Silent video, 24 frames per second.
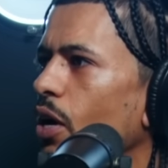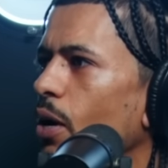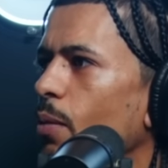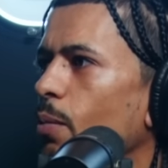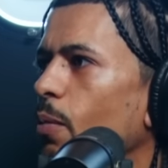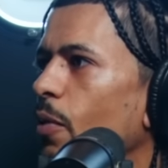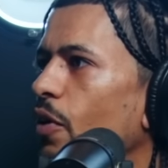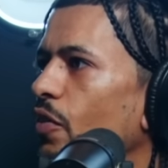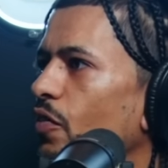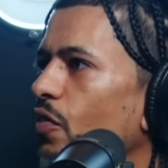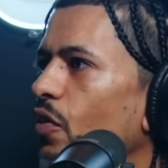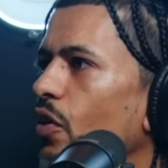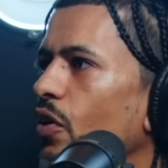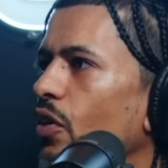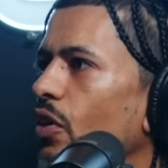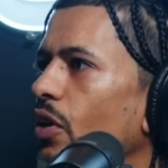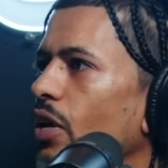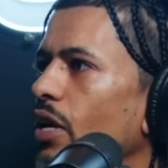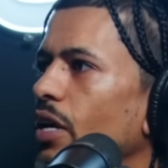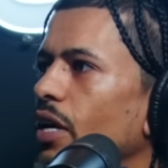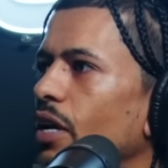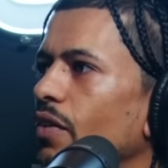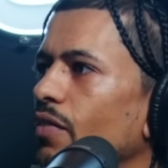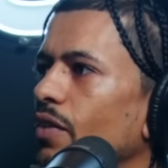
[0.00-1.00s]
My father
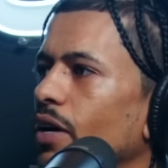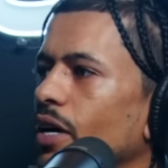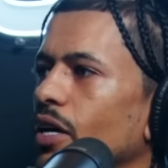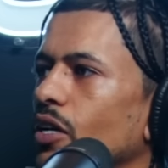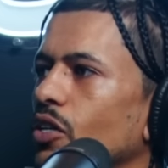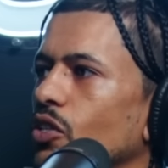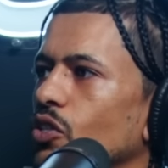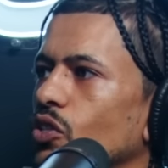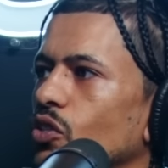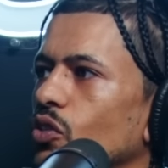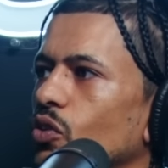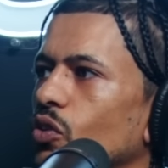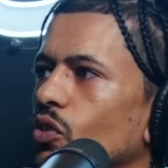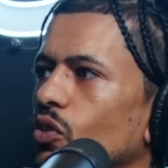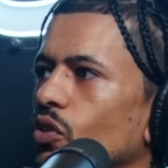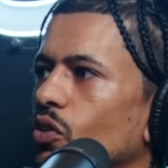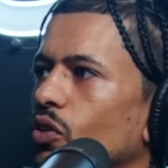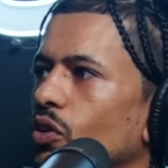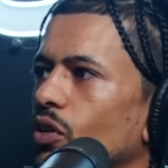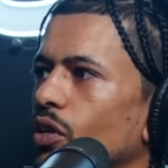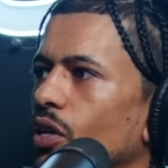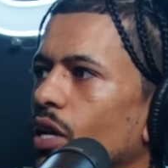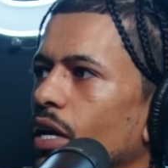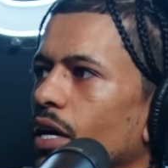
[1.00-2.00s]
never had a
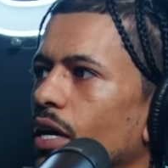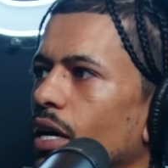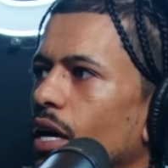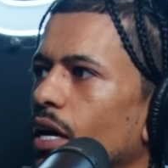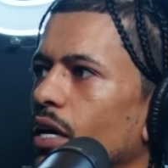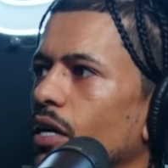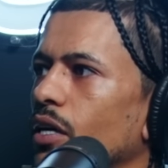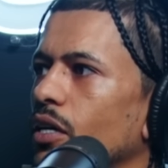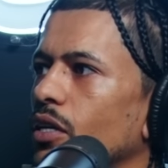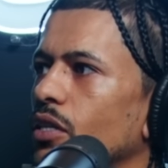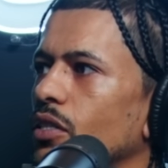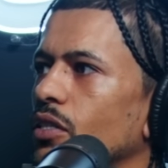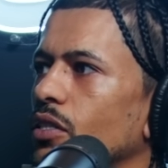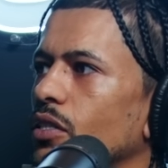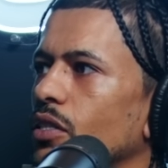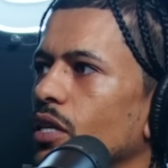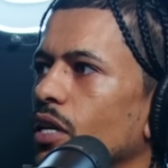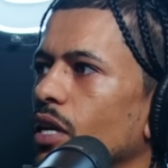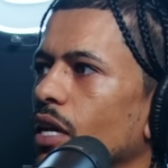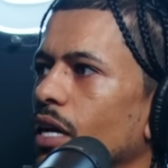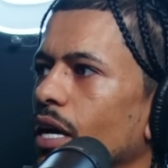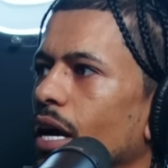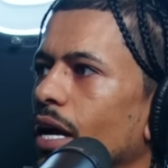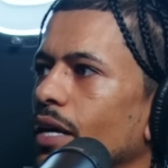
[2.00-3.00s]
store. Like I can not say
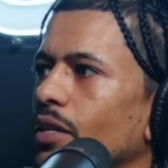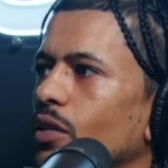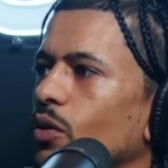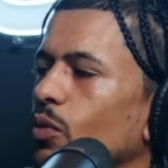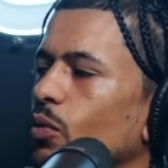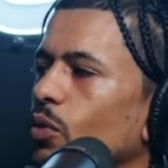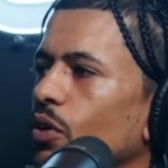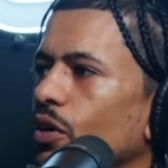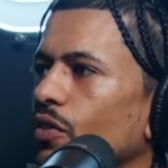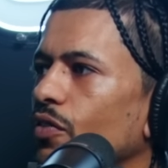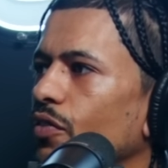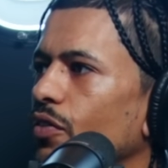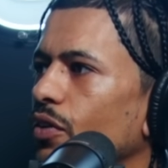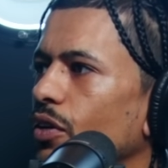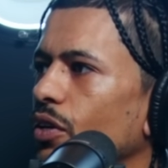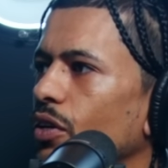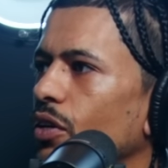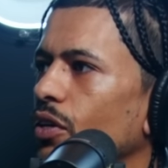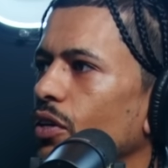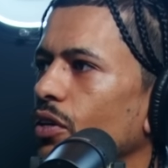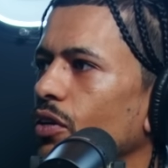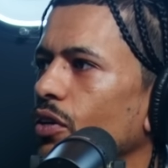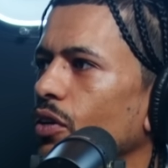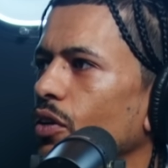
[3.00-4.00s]
like I had to work for
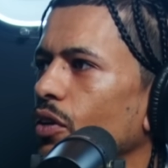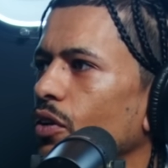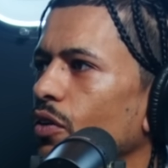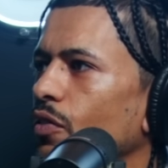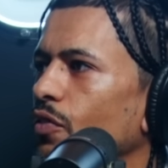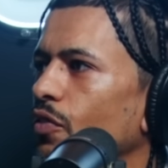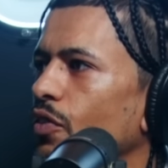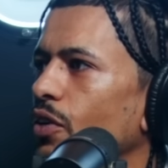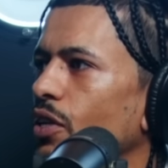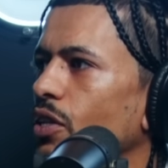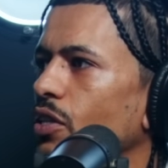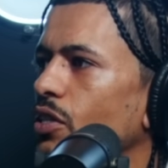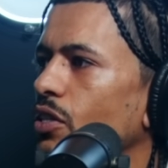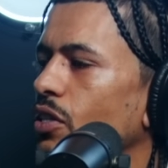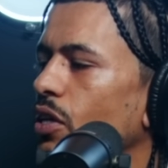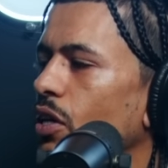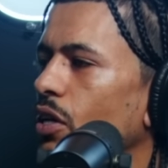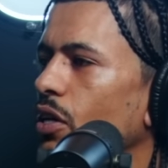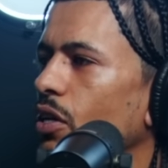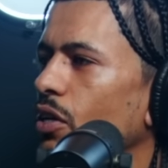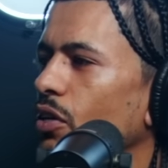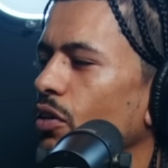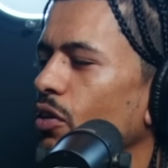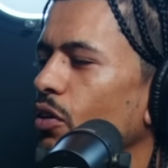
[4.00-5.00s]
the for these
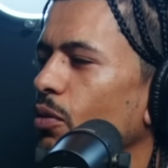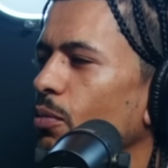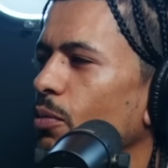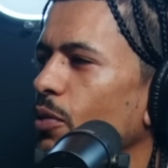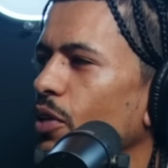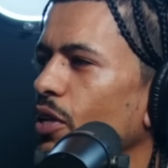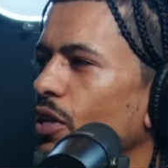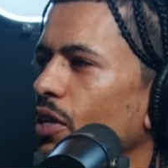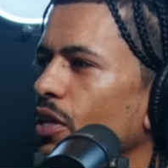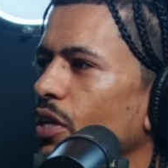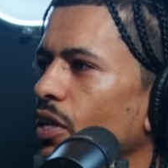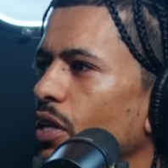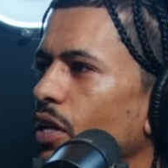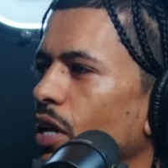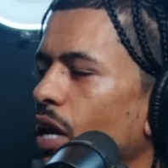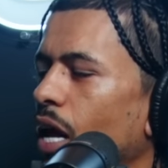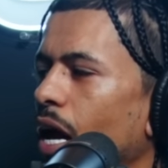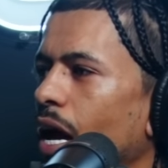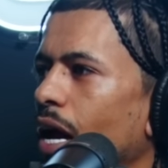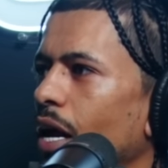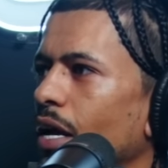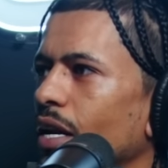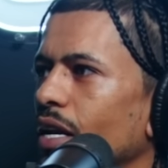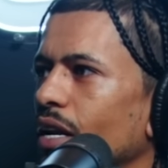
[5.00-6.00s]
young. You know what I mean? And
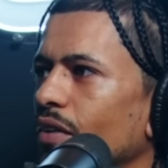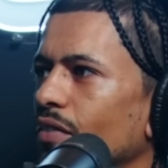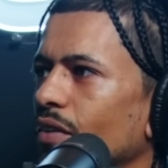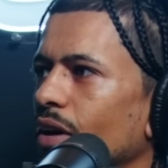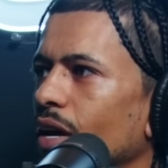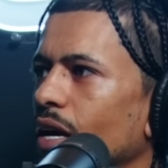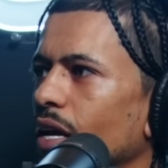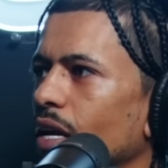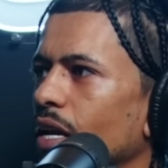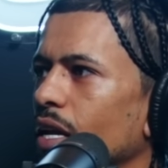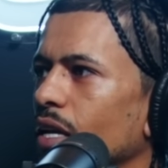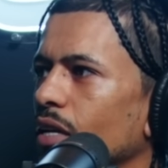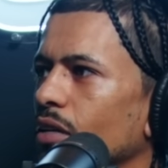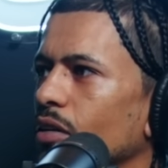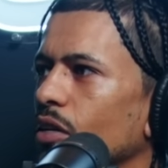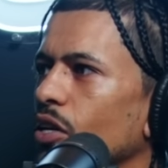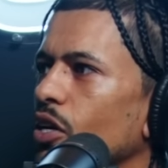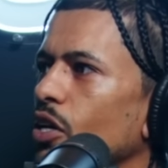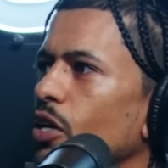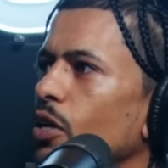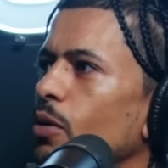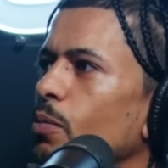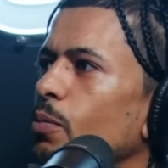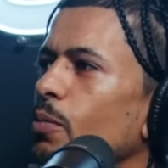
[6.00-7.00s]
I never had like
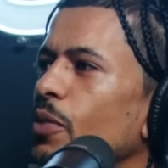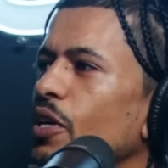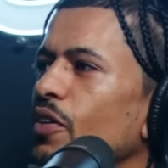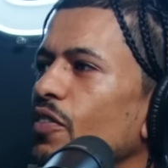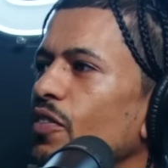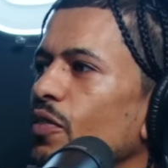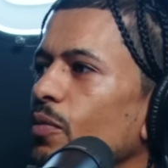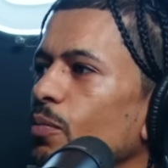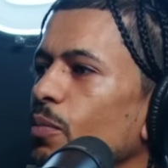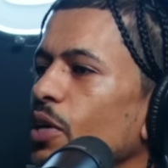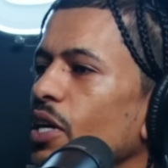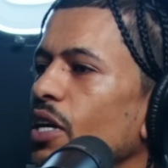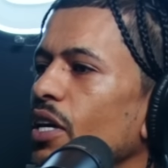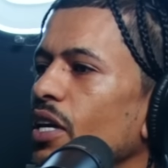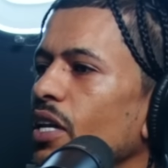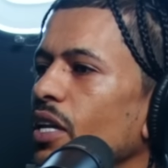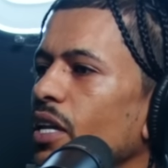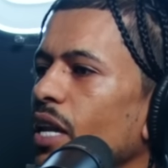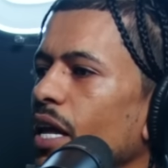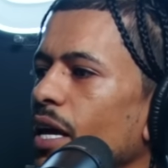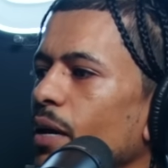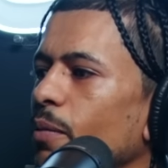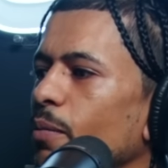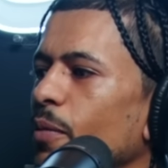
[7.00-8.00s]
be, being
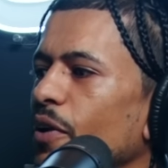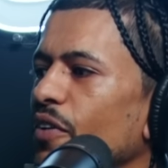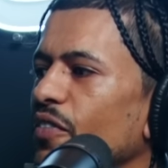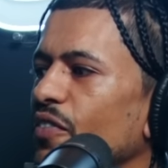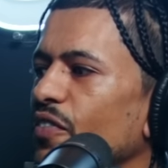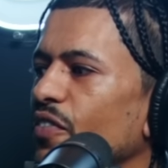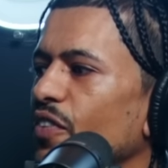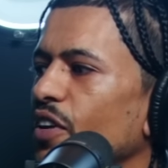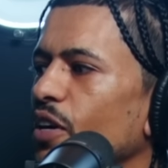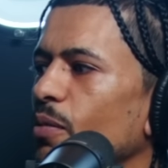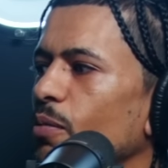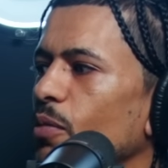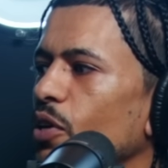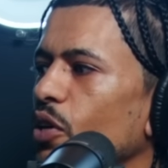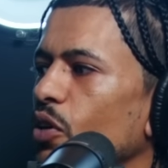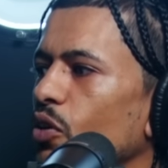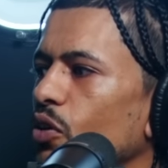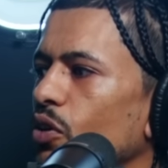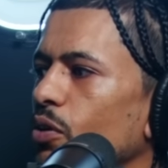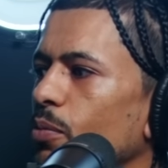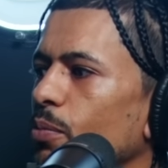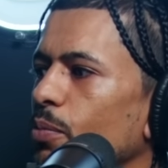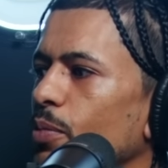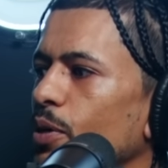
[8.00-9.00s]
like my family or
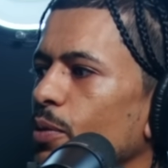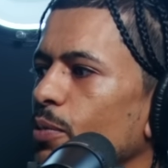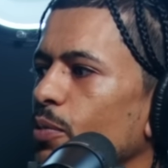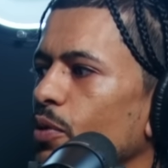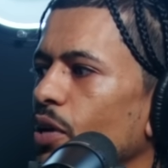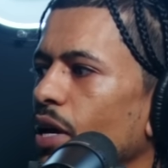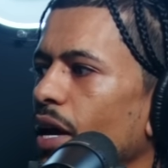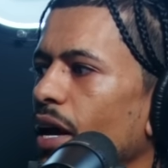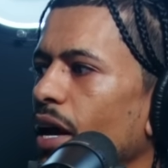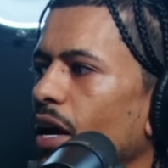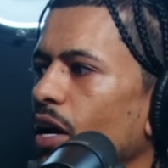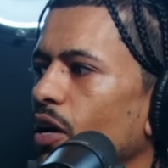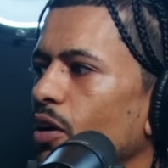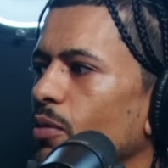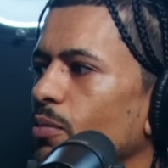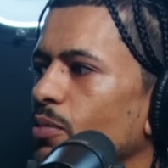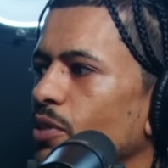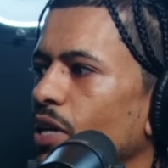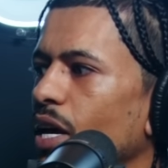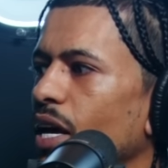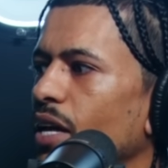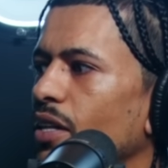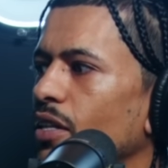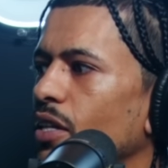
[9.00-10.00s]
the people, the Arabs
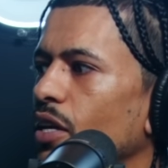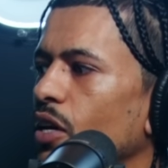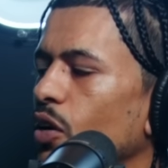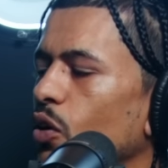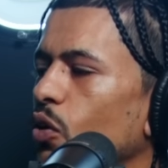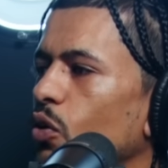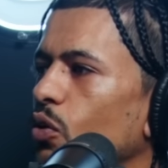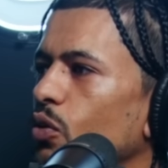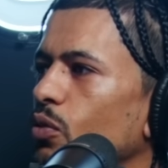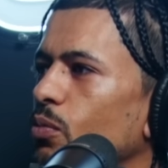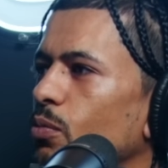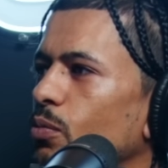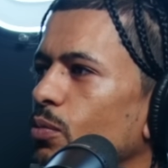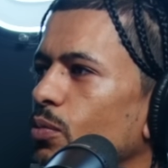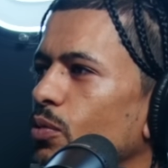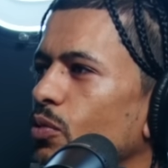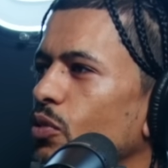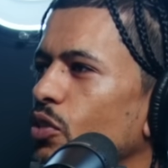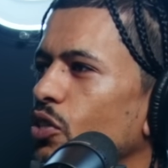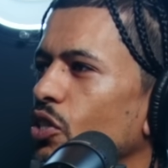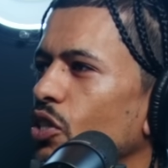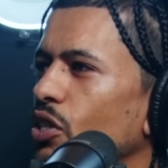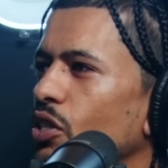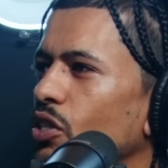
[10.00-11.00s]
had their own
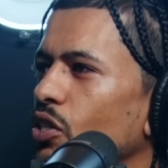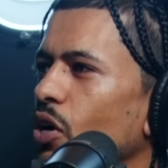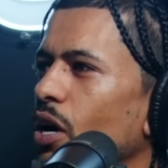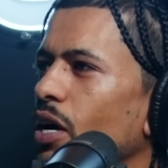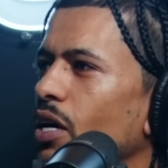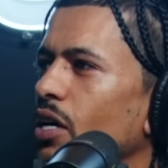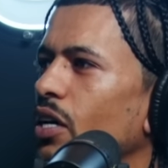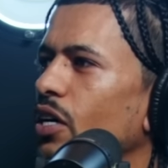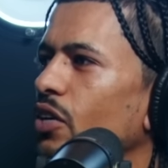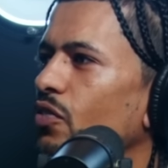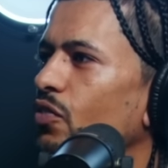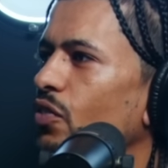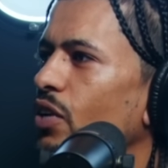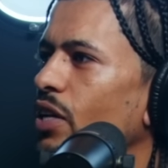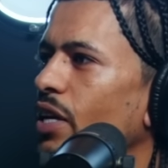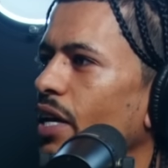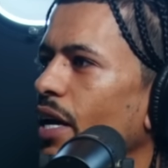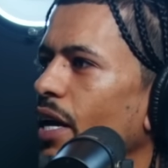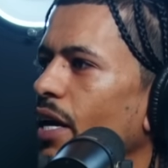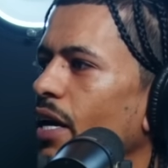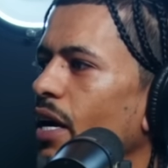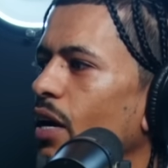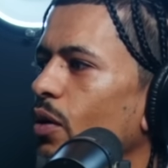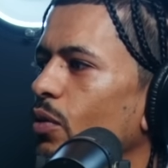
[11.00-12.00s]
shit, so I couldn't really
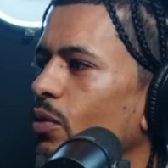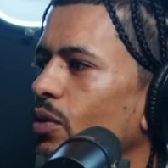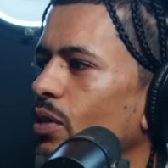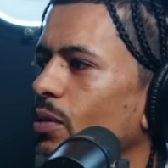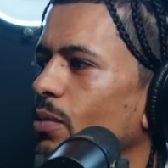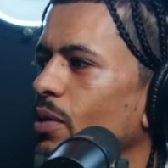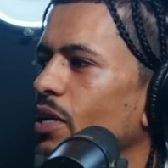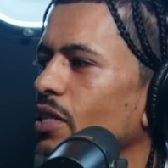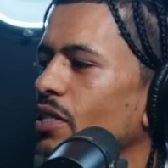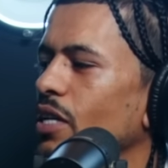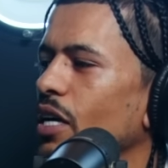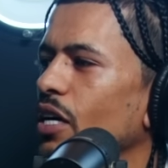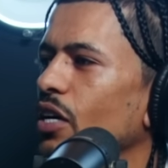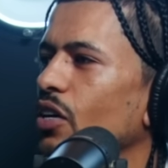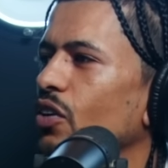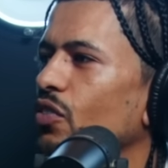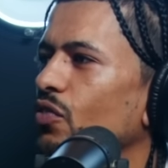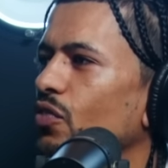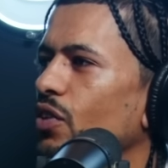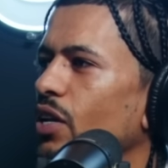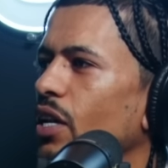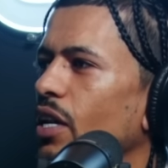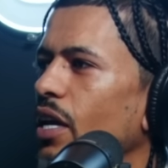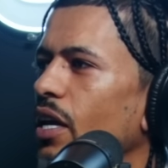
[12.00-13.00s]
hang out with them because I couldn't
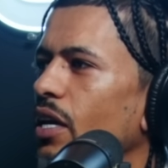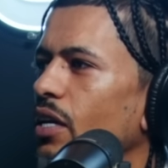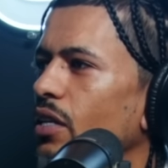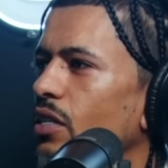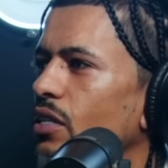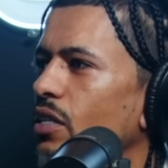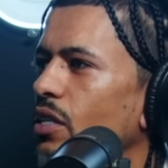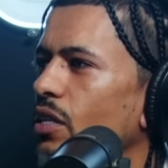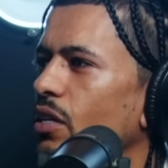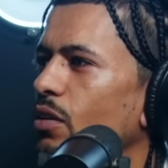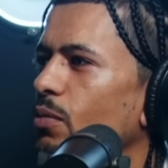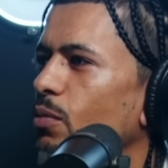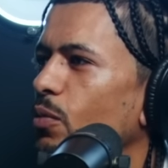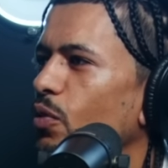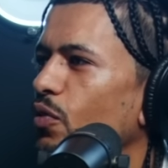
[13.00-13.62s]
relate to them.